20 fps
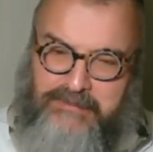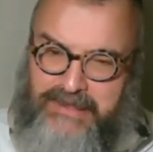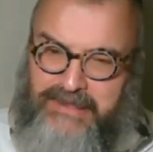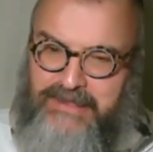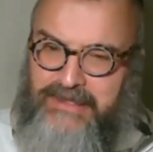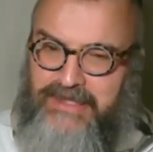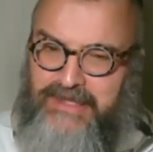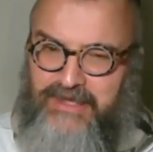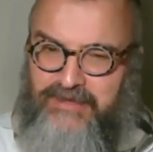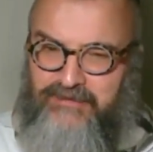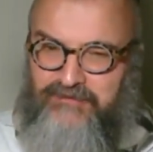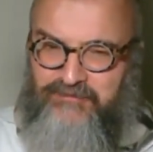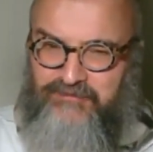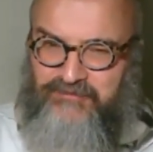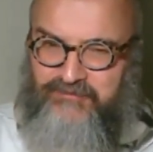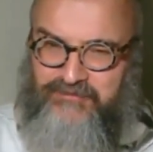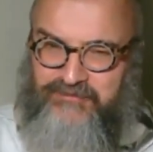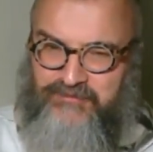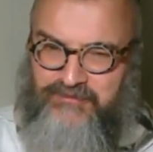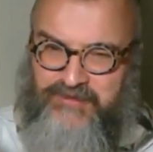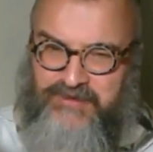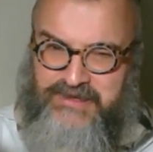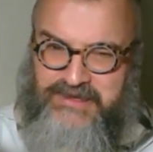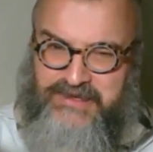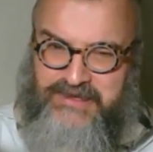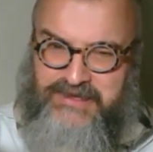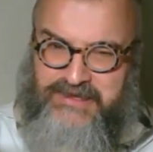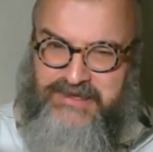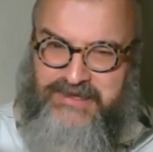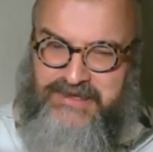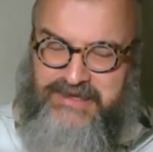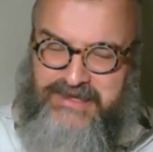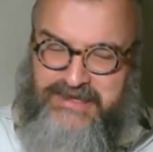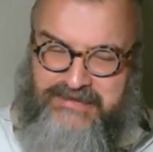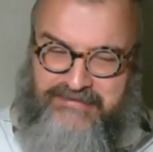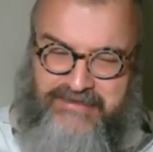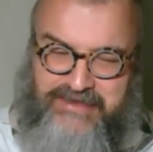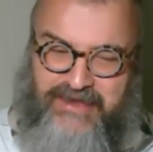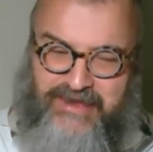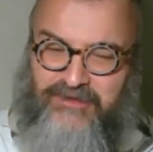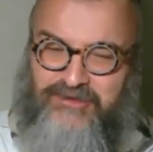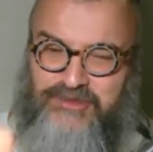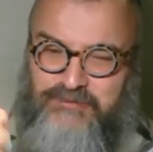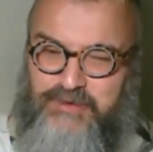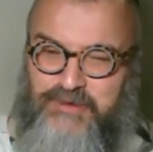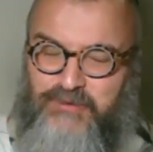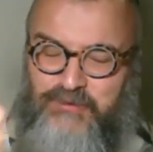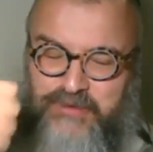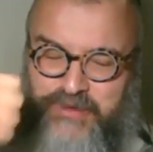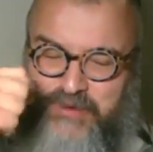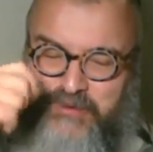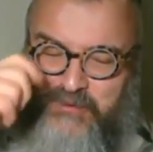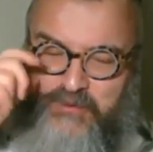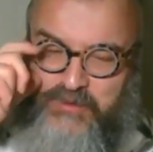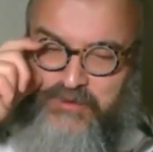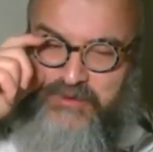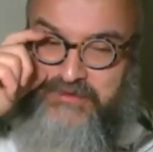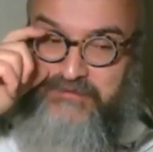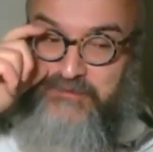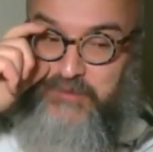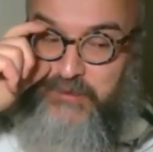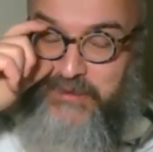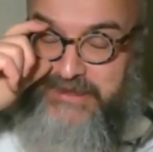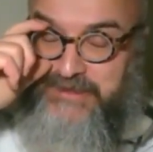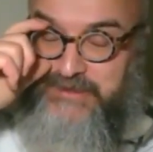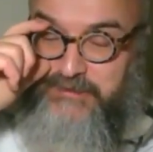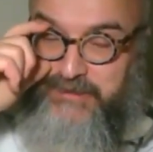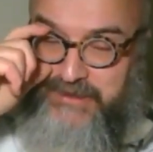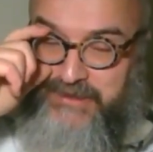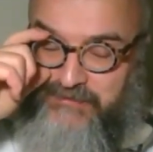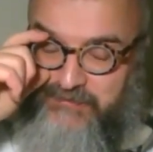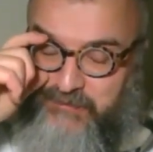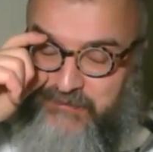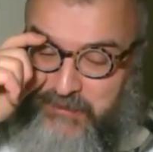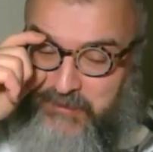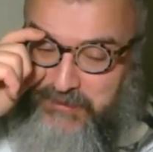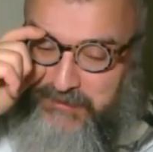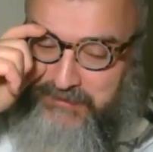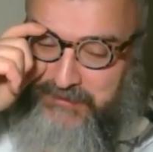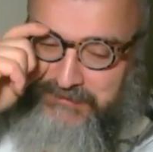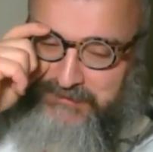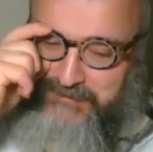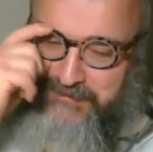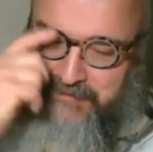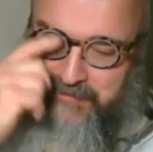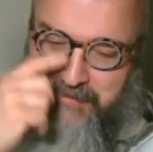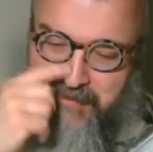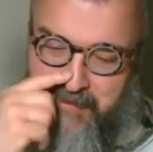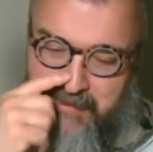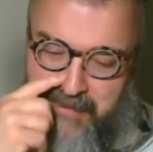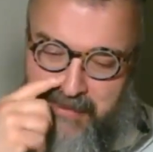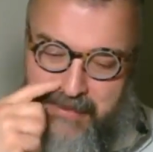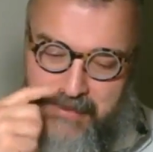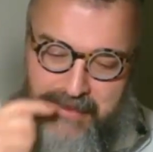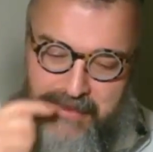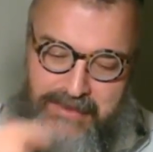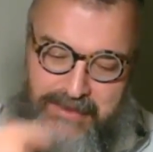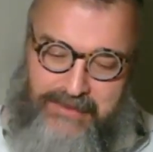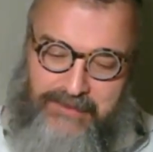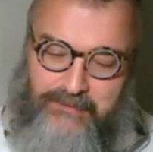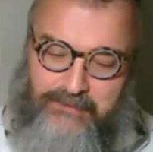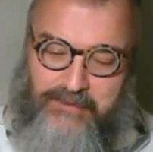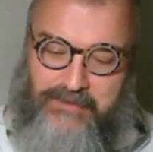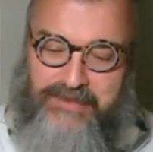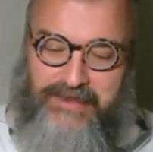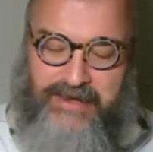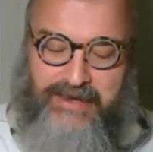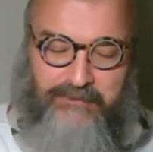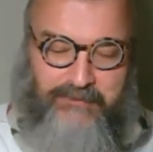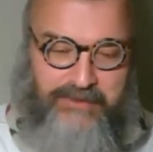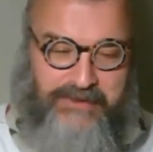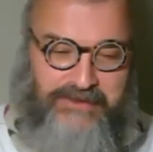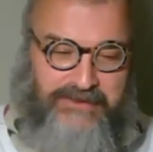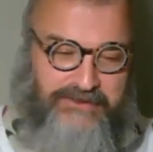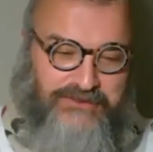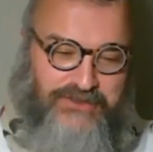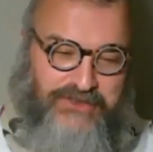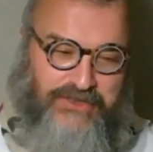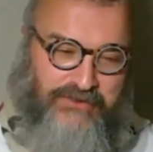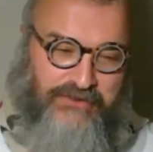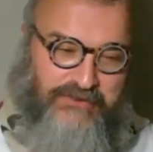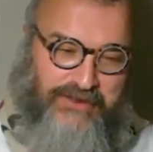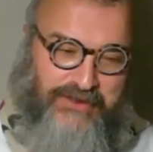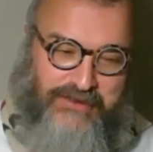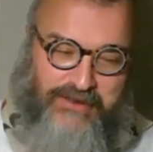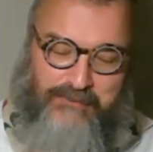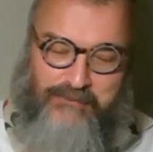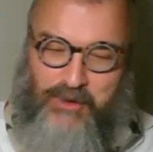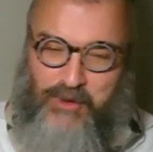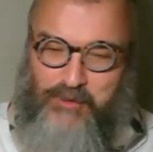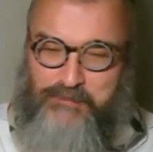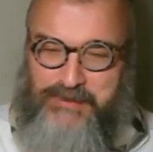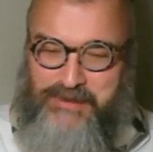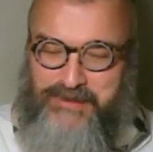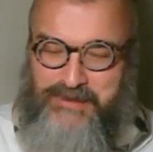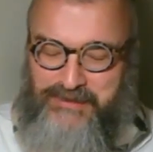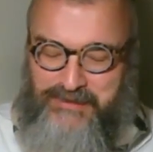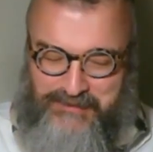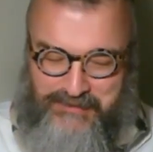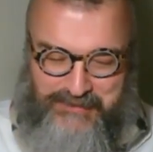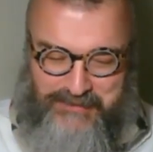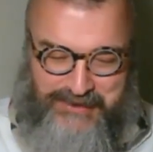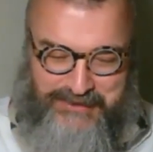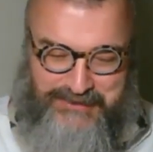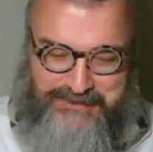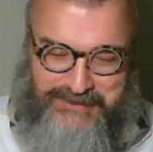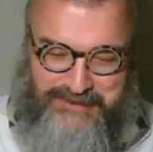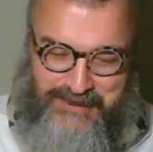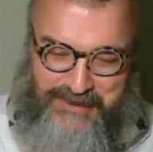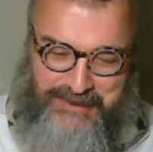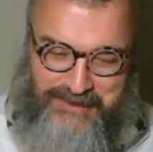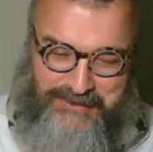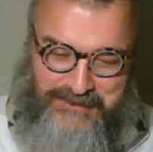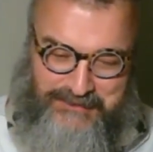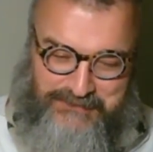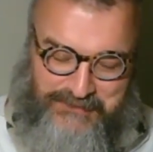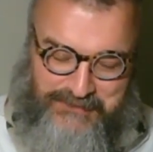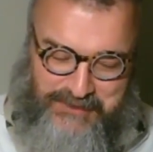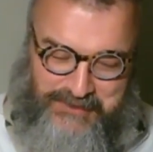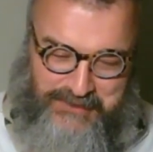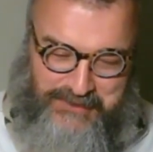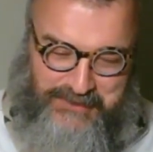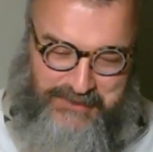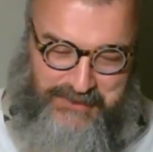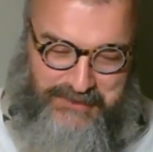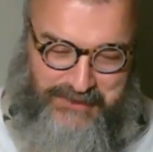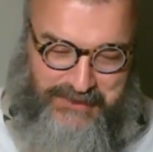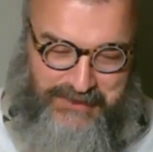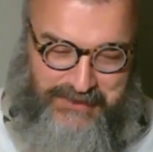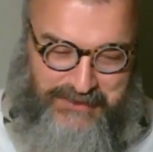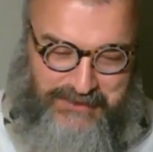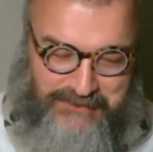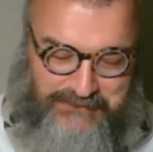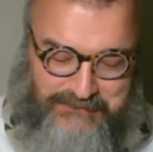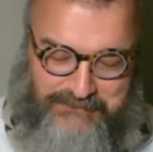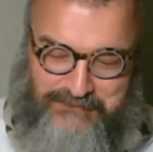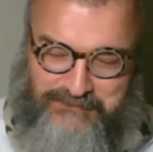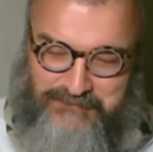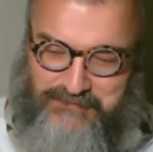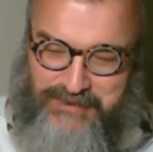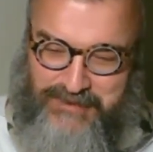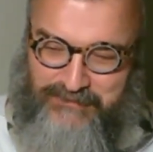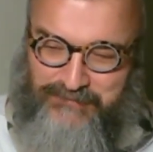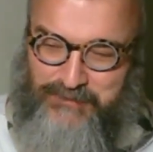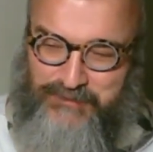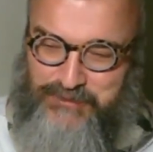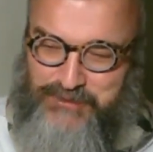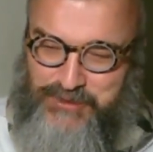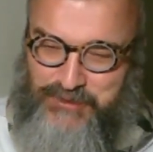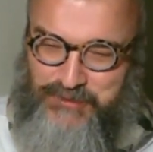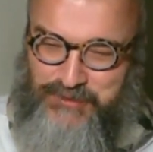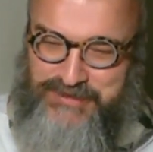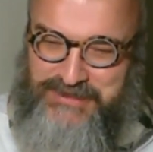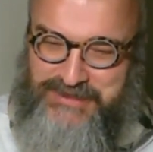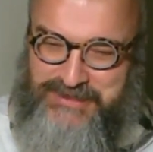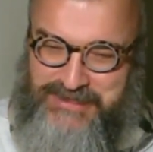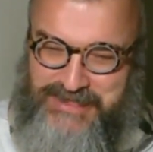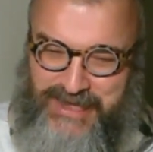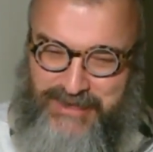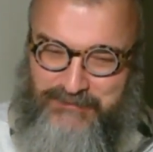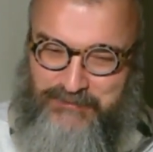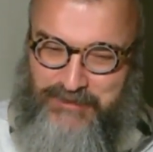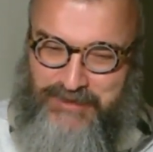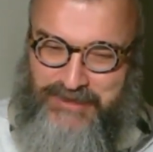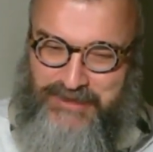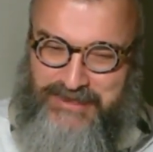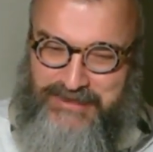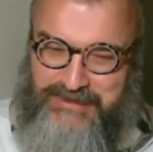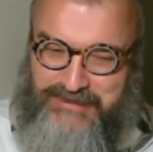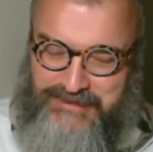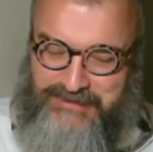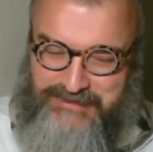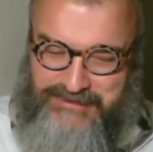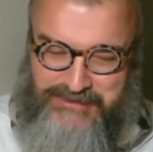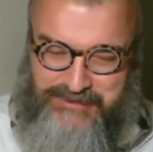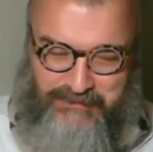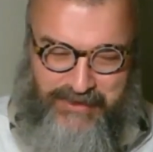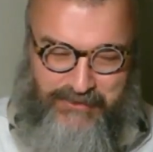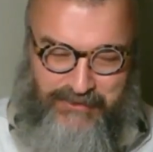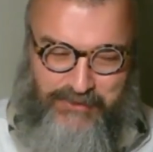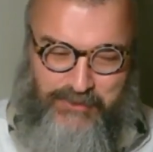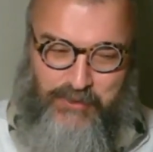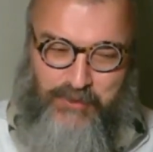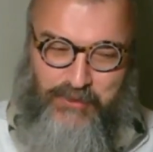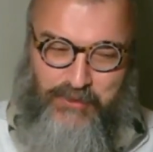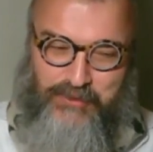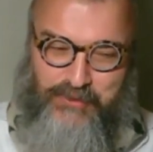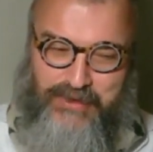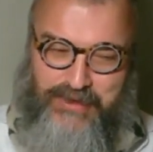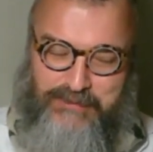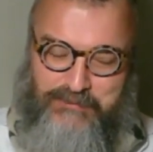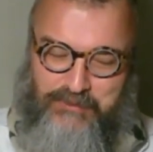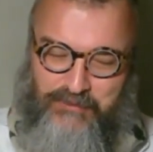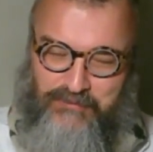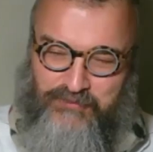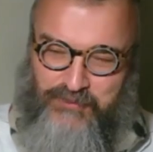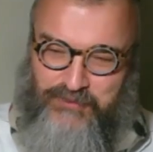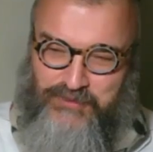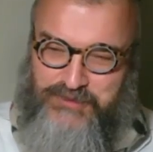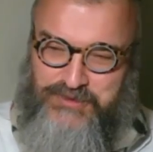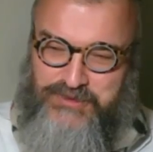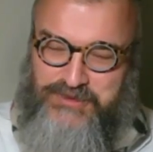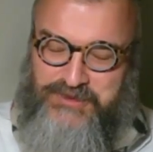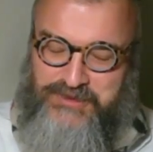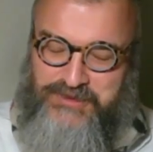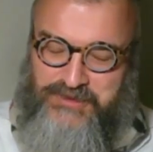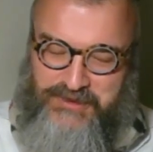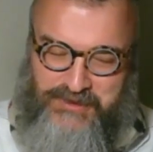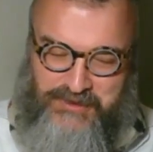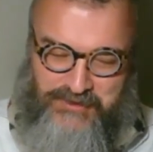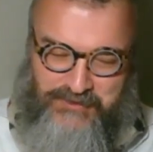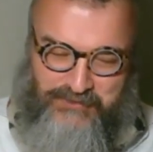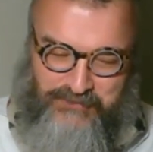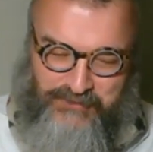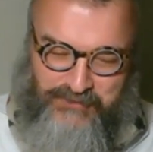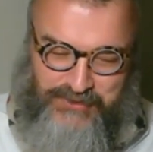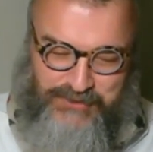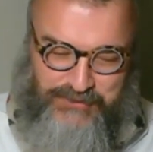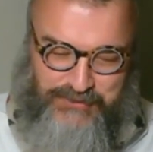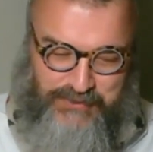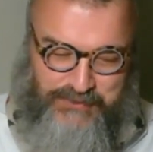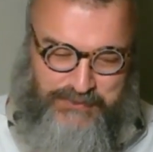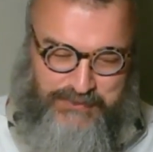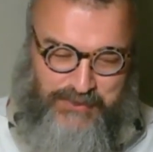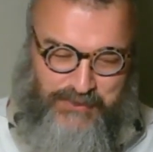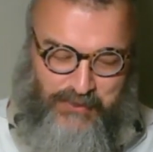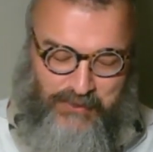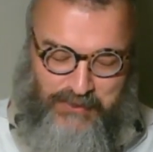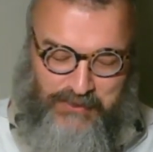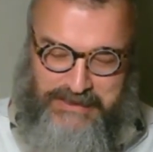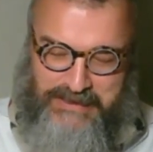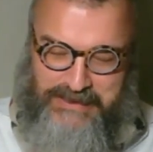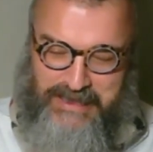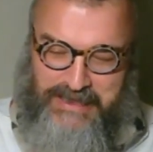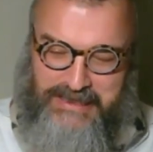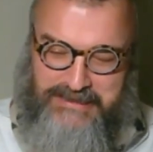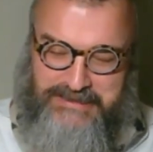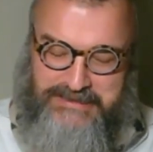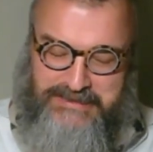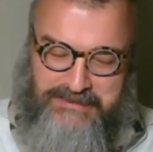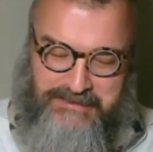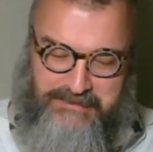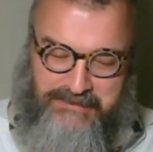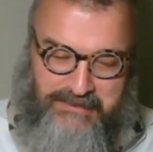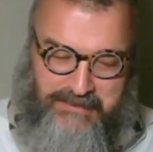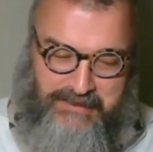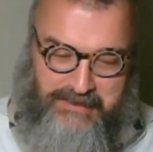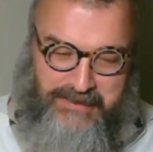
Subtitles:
but live in the ultimate real world of 2024. With that, I want to share that I'm hoping that everyone joins us, God willing. It's around the corner, April 1st, for our trip to the Holy Land.